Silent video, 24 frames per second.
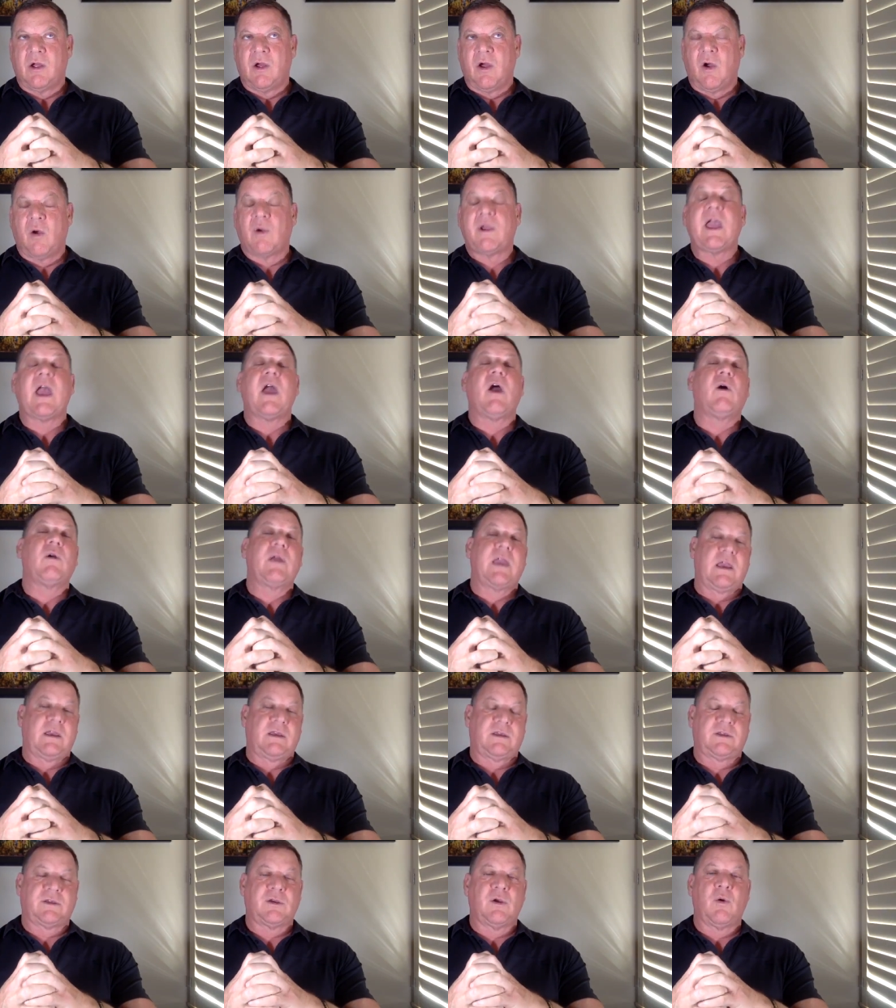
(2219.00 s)
Okay,
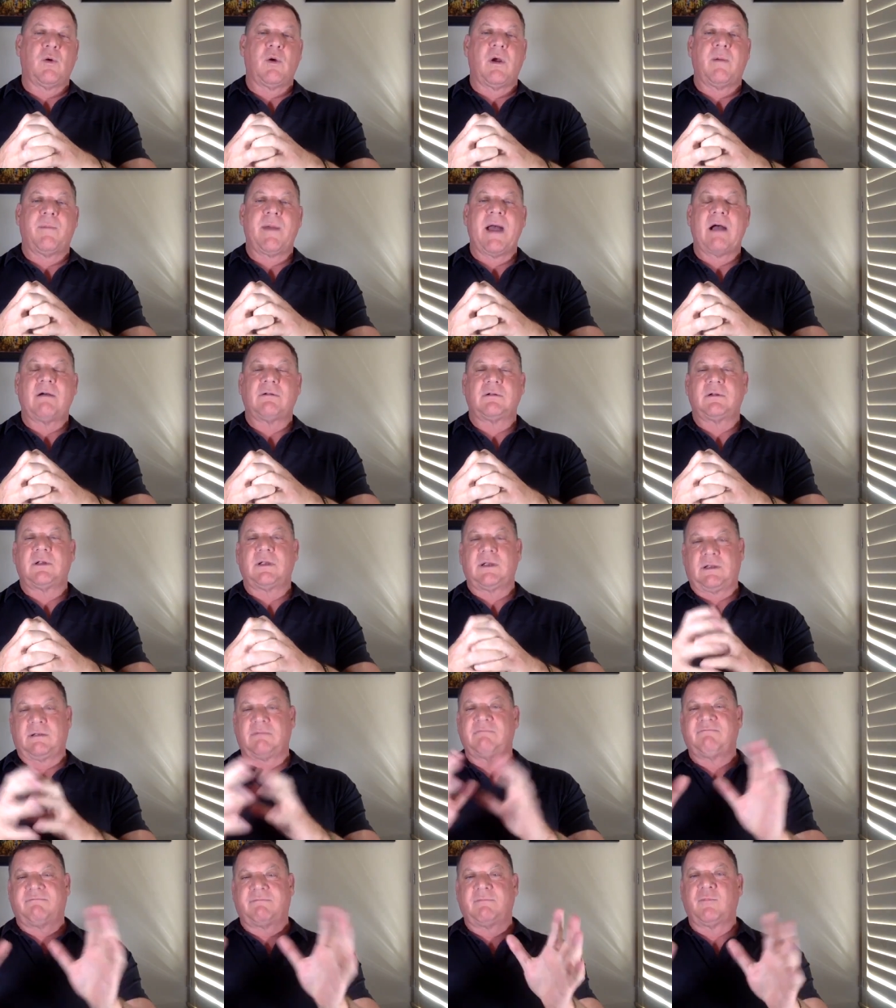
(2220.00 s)
okay, so about,
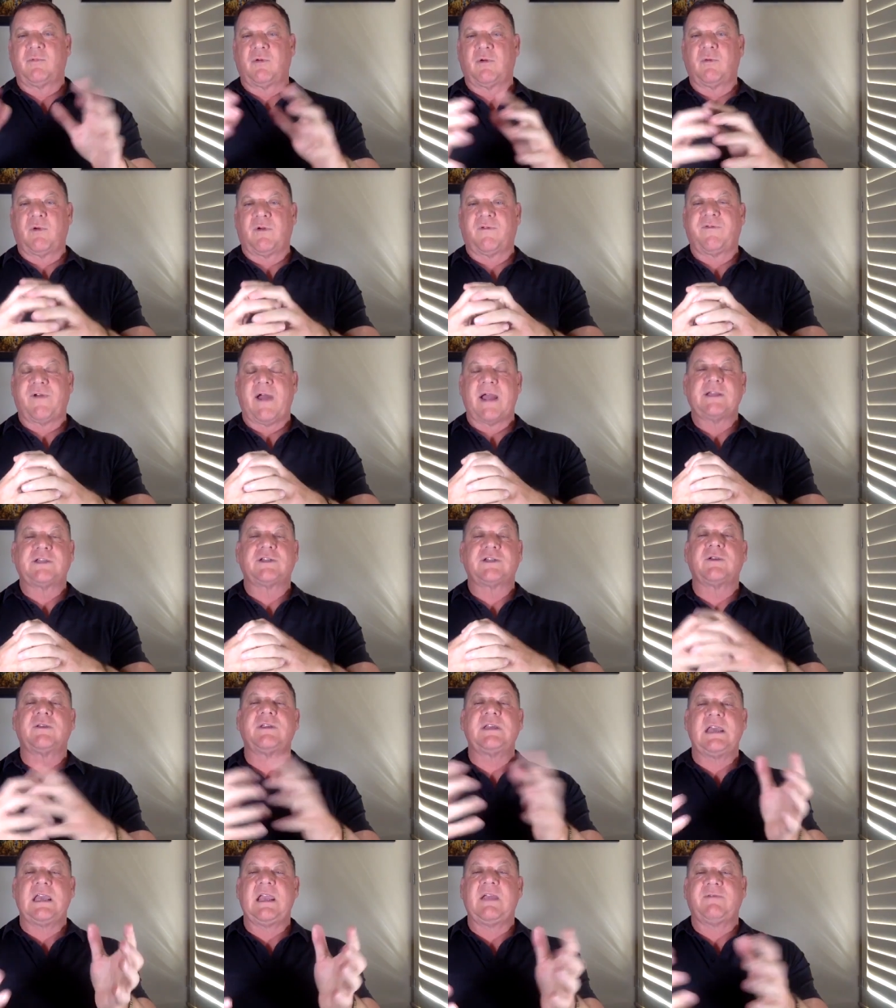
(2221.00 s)
we're, we're fine.
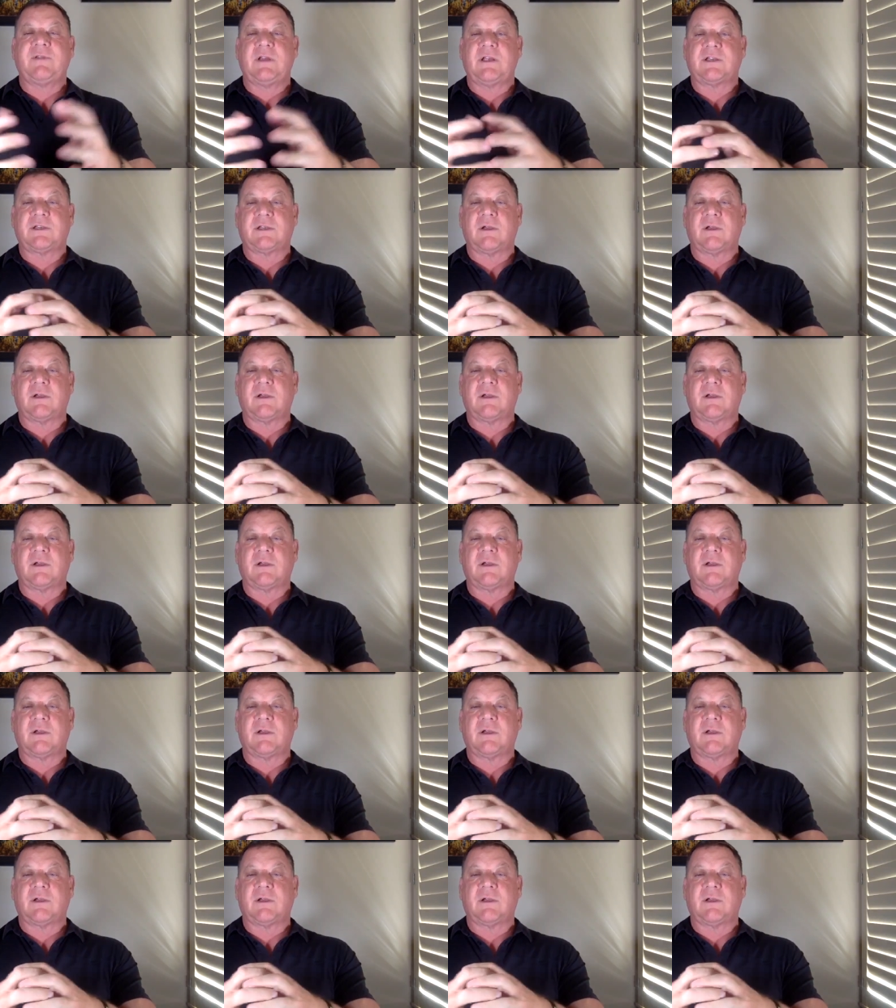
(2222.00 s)
So the evening.